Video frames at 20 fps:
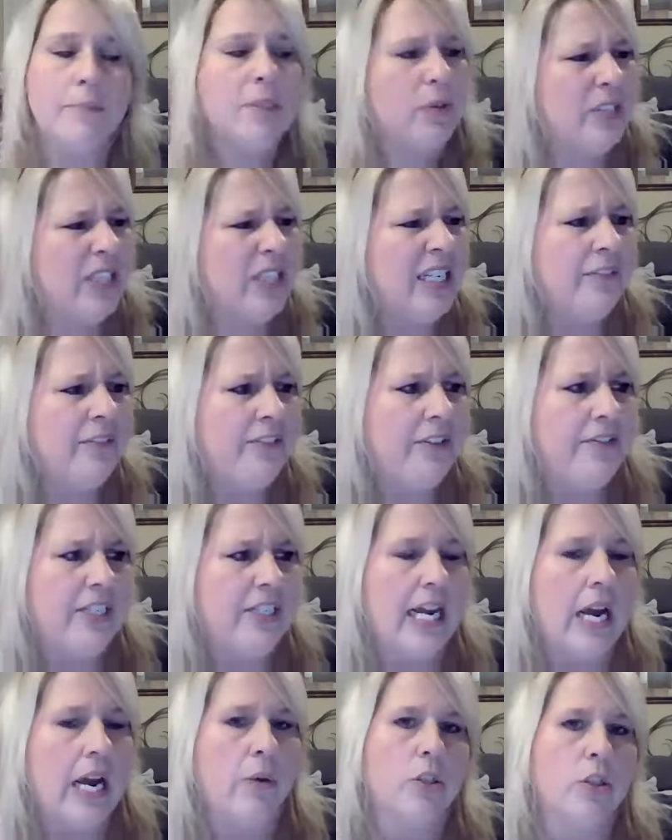So 10 to
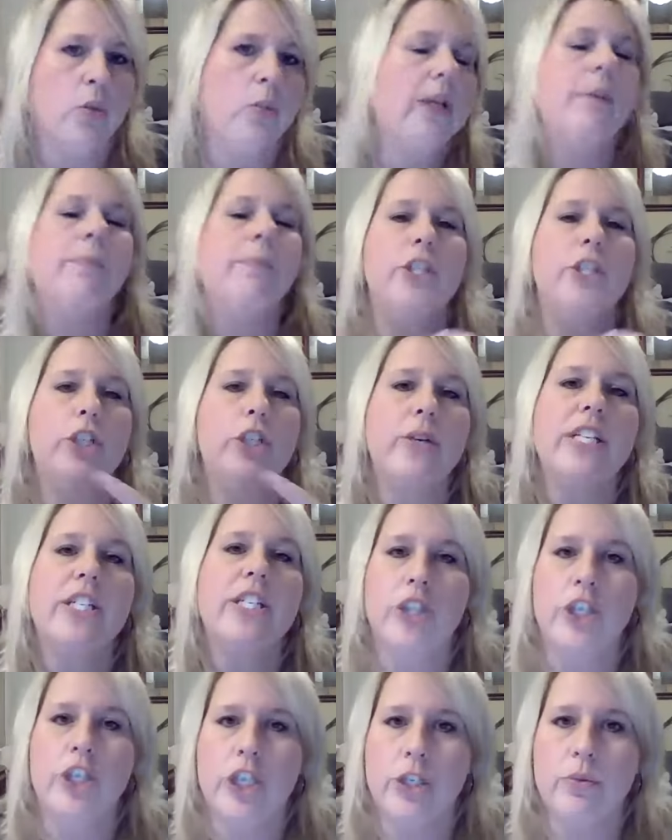15 hours a week, but you get
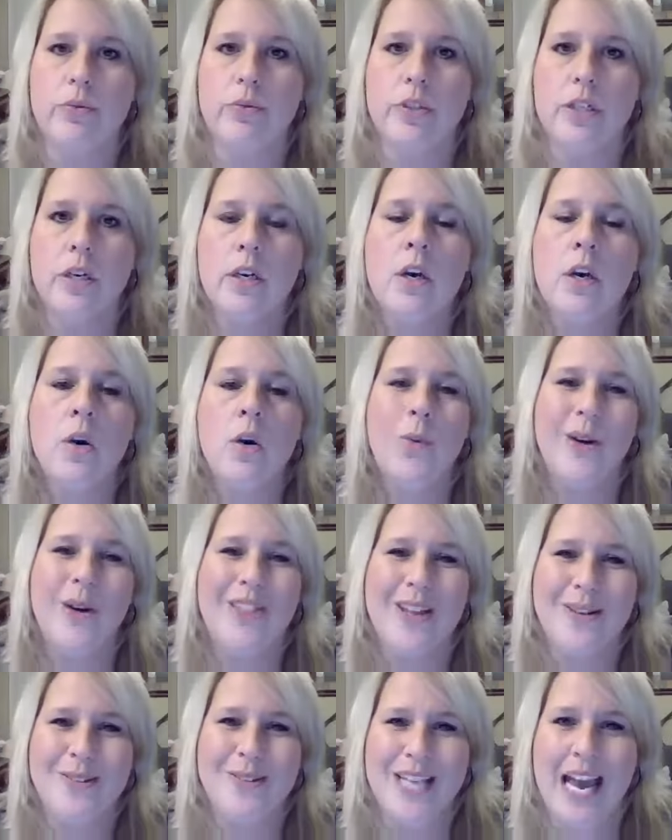to choose when
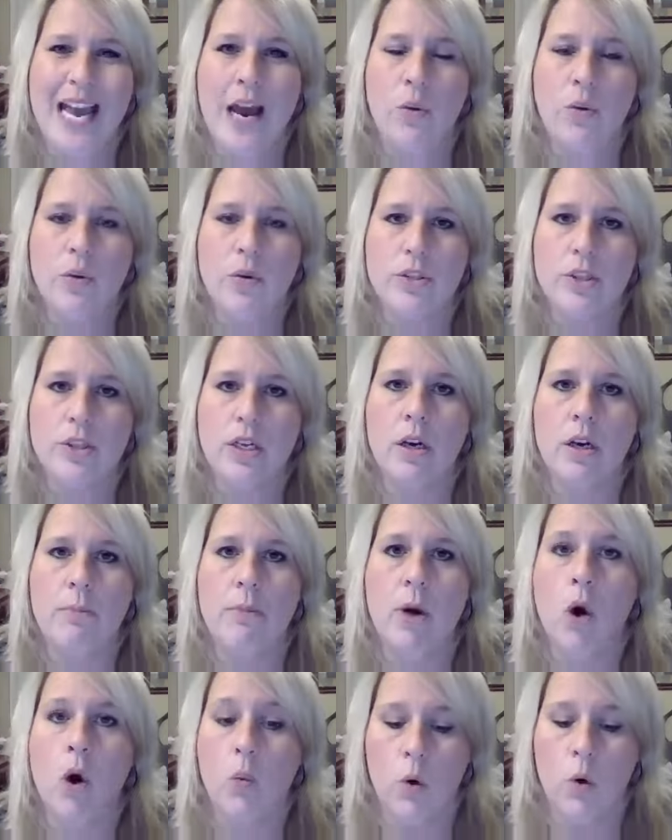those hours
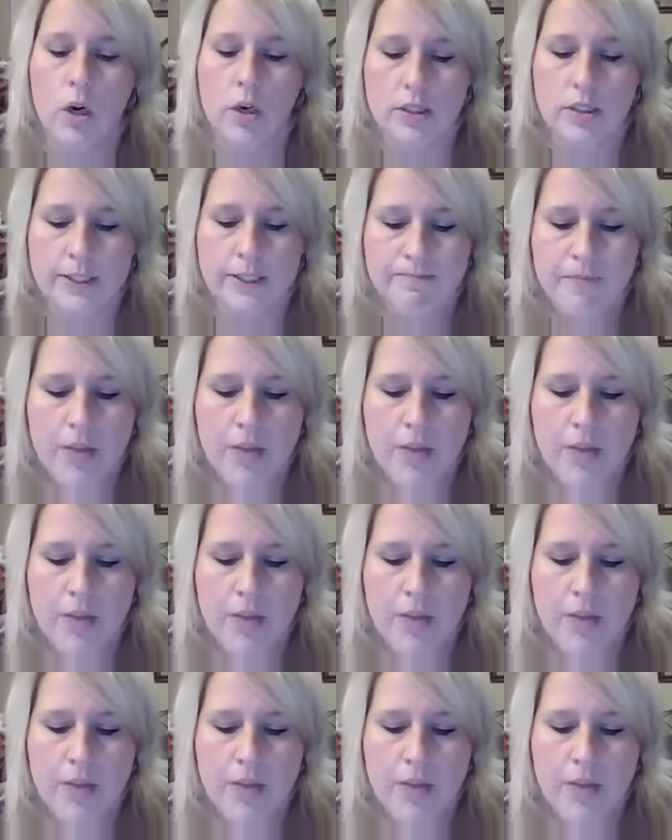are worked.